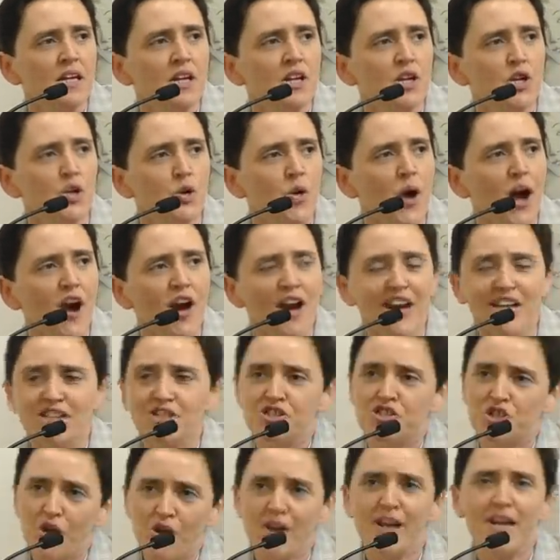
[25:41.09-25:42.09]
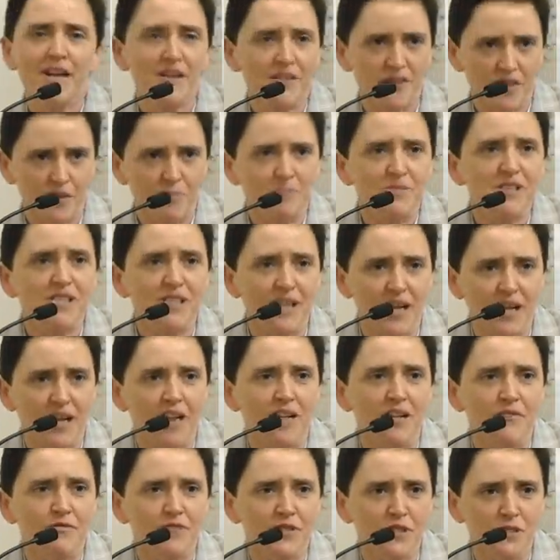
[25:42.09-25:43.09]
who are enjoying
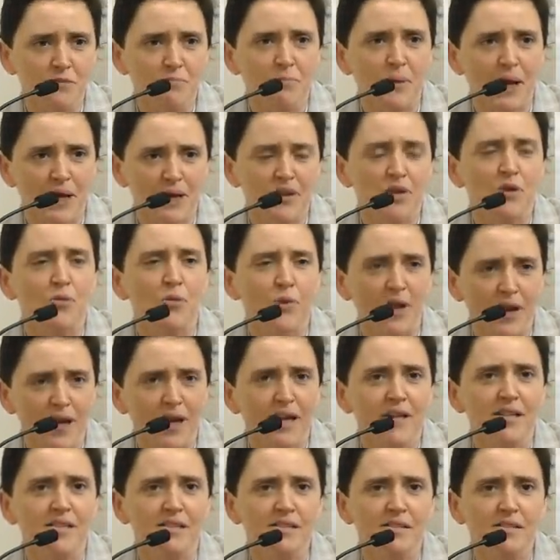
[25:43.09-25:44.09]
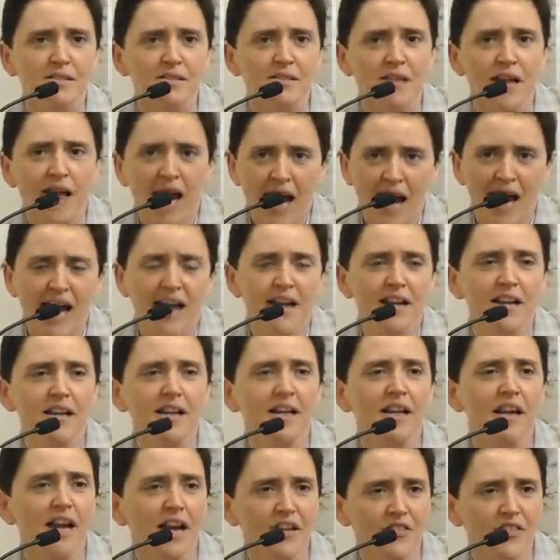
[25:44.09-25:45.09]
themselves, by the way, hack
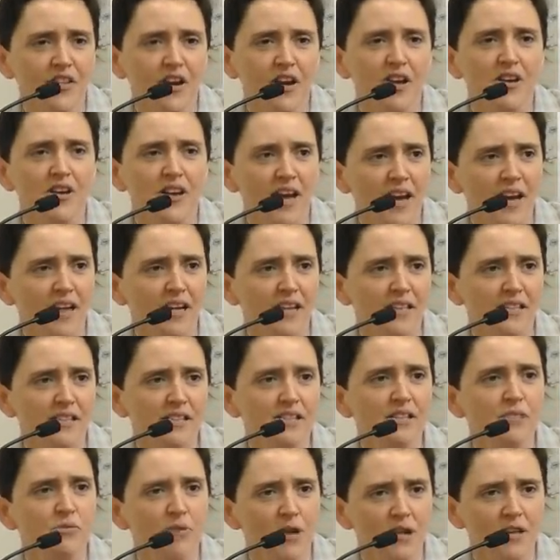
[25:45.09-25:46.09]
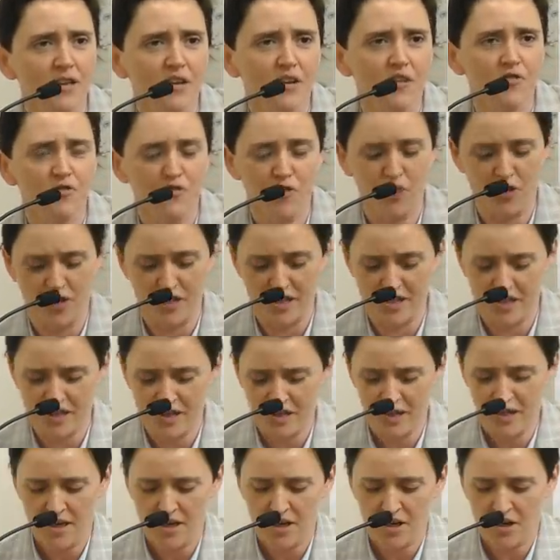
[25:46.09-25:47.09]
at their necks while they're fully
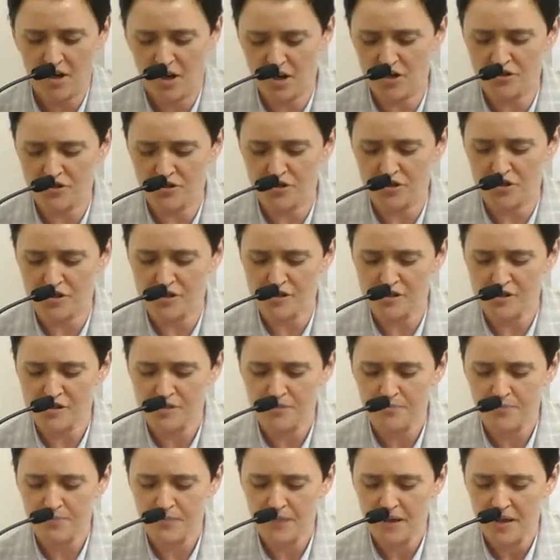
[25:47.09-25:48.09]
conscious.